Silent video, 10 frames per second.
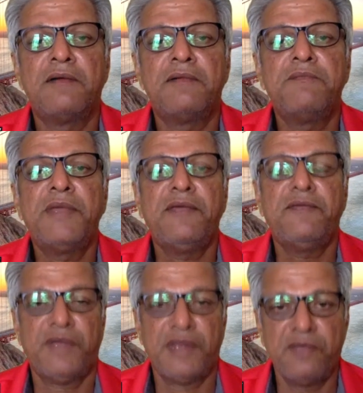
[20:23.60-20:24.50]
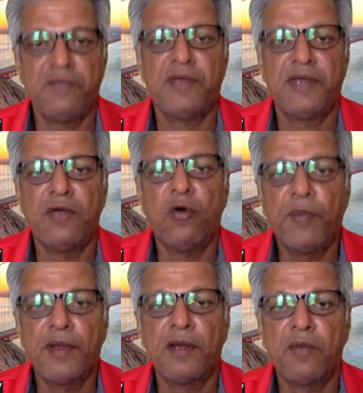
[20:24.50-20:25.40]
be very, very
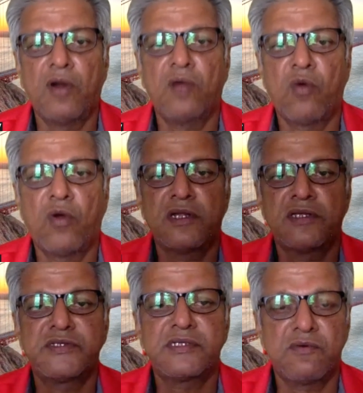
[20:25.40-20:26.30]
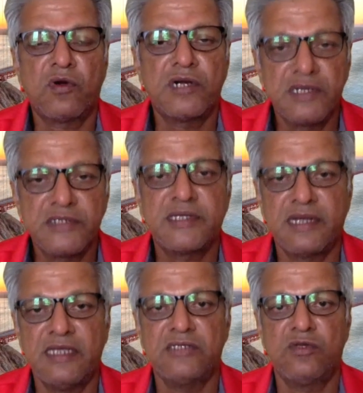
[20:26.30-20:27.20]
open about what it is that
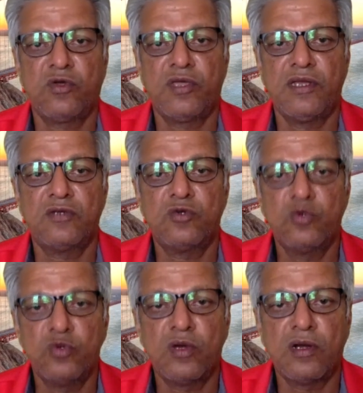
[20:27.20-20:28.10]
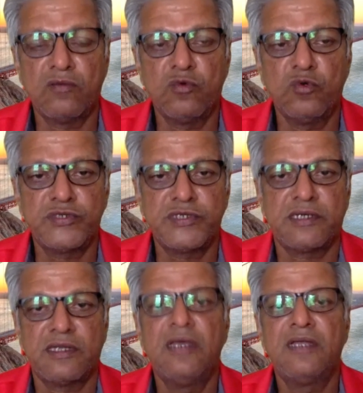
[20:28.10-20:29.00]
he's looking to do, and who is it
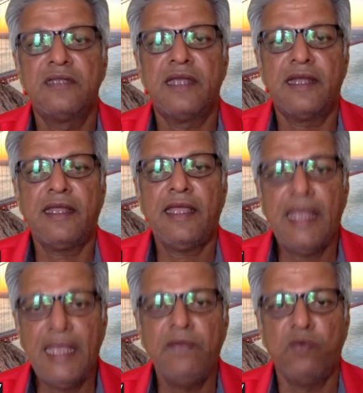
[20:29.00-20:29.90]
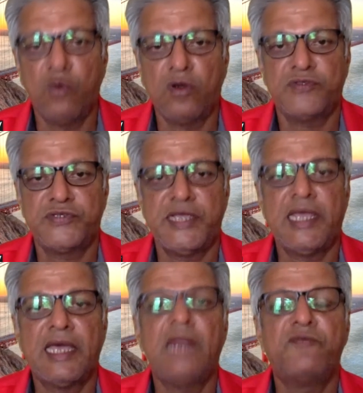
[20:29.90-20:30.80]
that he would
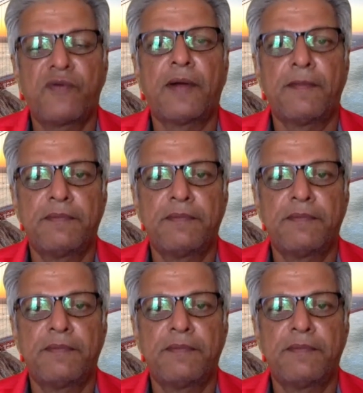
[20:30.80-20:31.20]
seek help from.